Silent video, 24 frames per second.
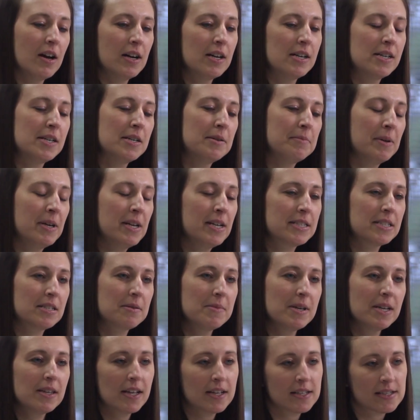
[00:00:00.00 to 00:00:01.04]
Um, to
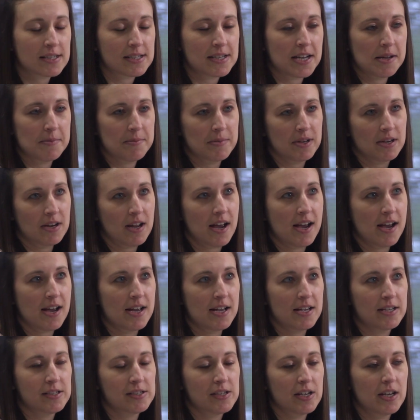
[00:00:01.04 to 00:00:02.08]
me, that statement
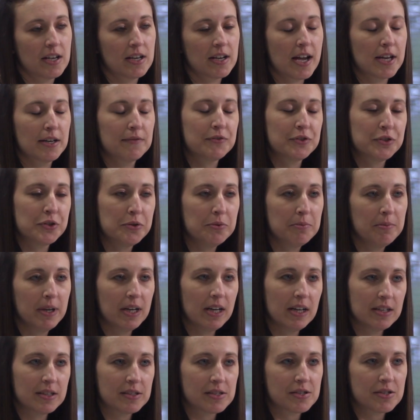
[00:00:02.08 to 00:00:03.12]
has kind of two
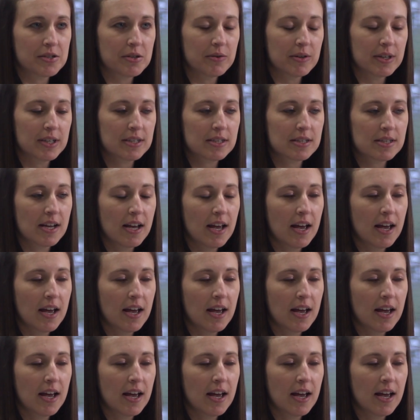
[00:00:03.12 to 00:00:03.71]
meanings to it.